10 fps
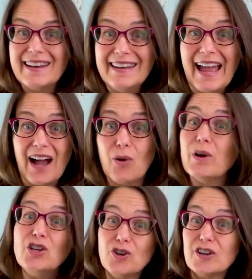Now,
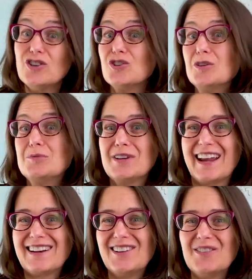your YouTube
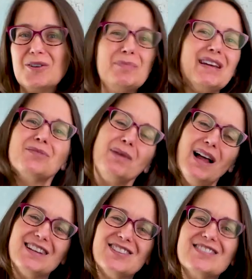channel will be as
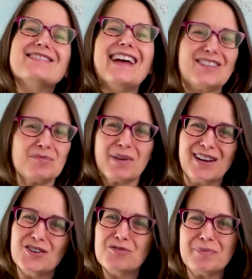polished as the
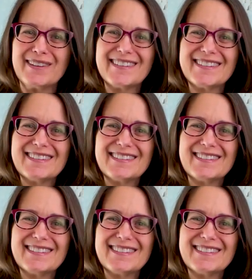brand you've built.